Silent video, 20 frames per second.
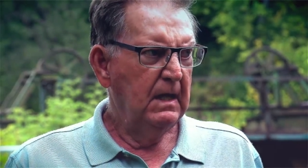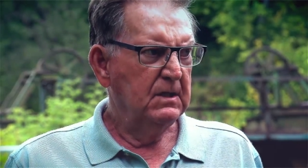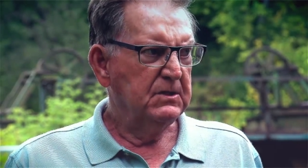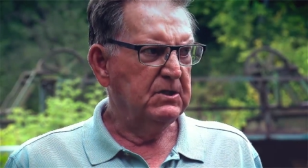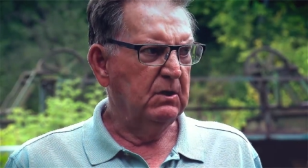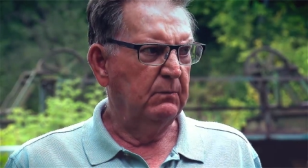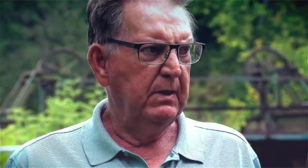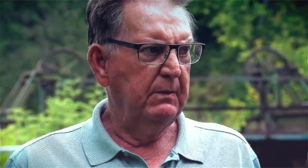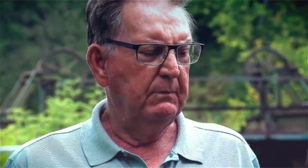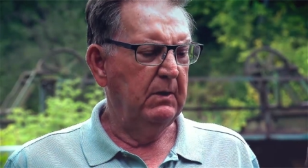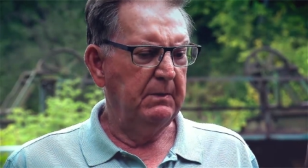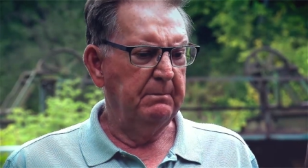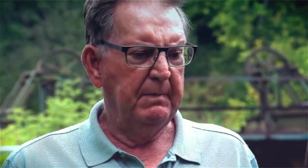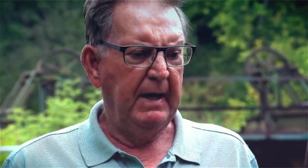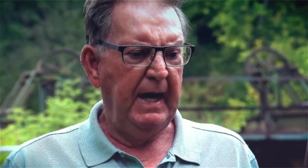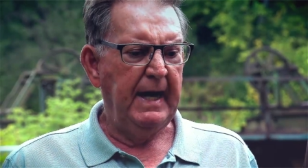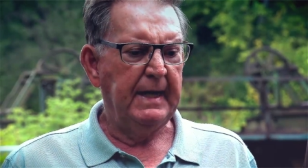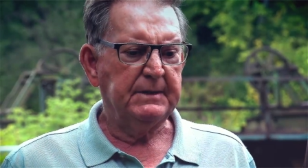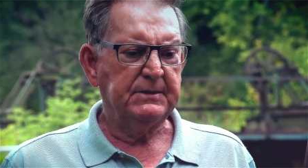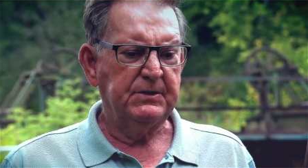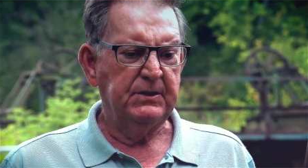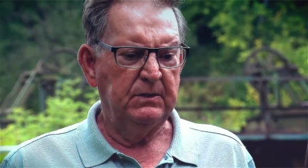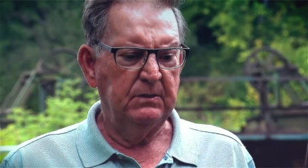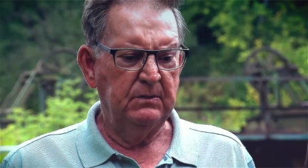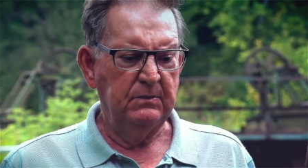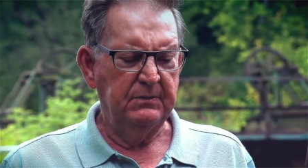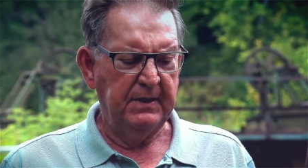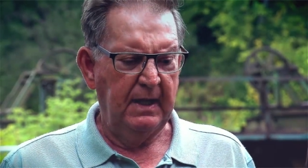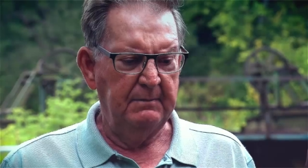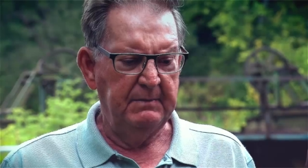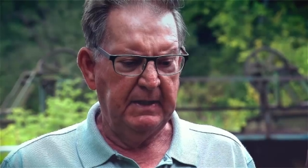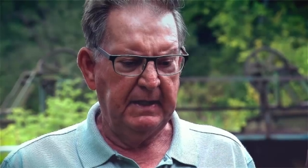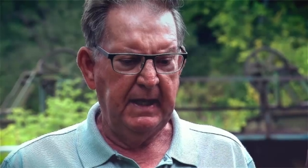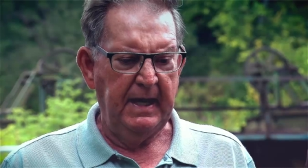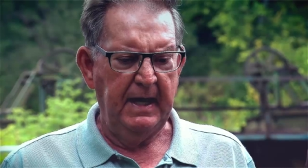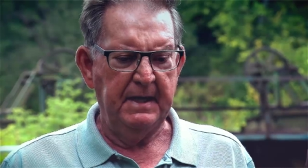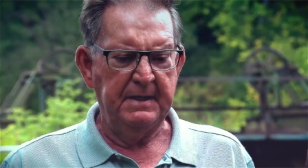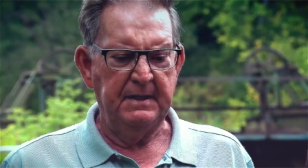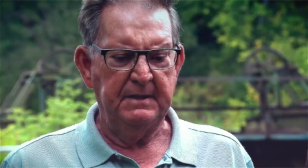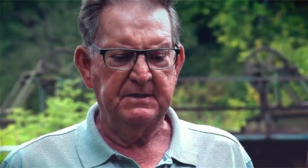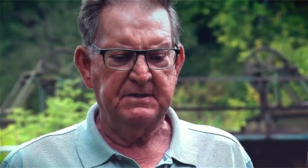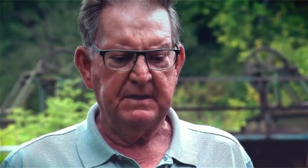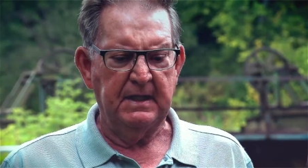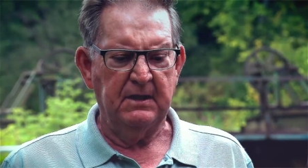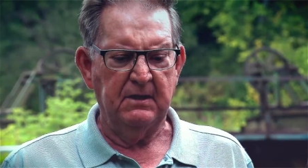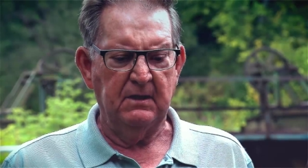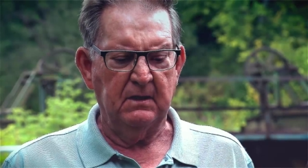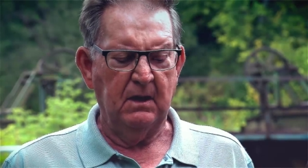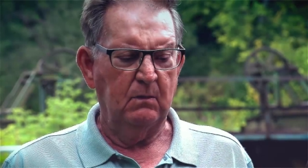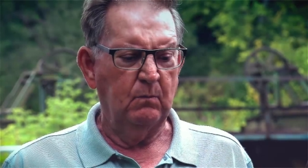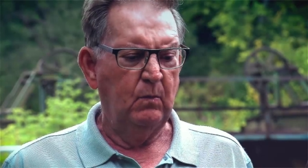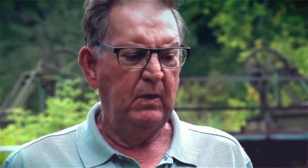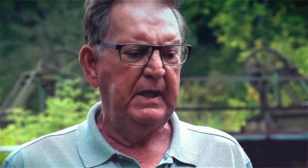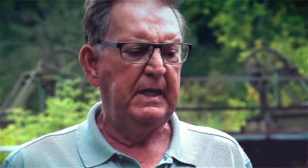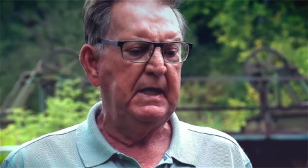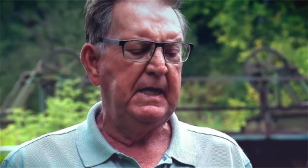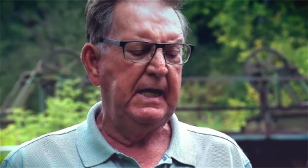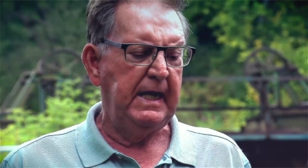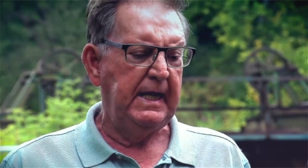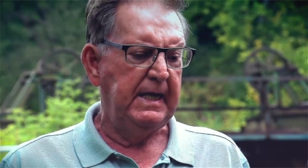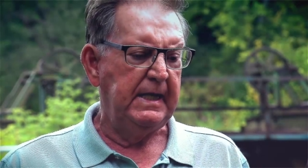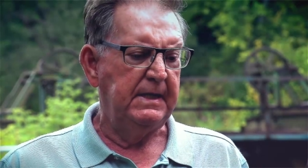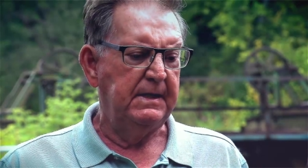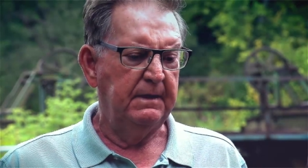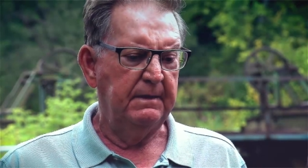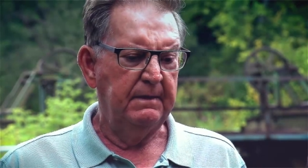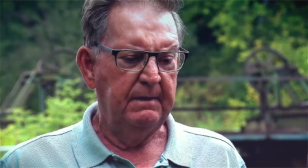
So we went back to them again and said, look, we need